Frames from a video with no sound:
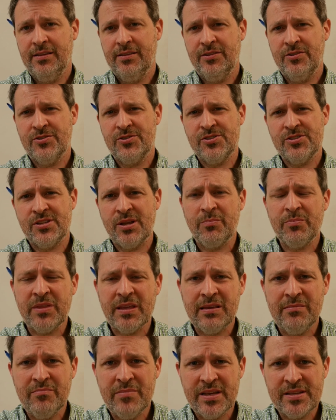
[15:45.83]
There's
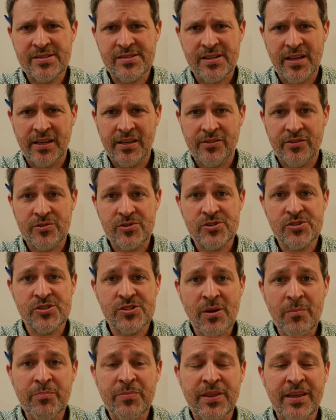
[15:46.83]
something missing. There's
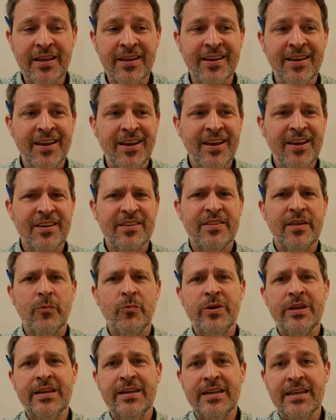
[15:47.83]
something that
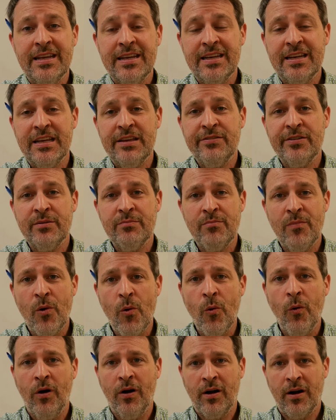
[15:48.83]
we need even
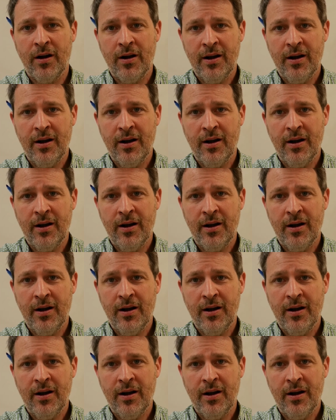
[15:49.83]
more.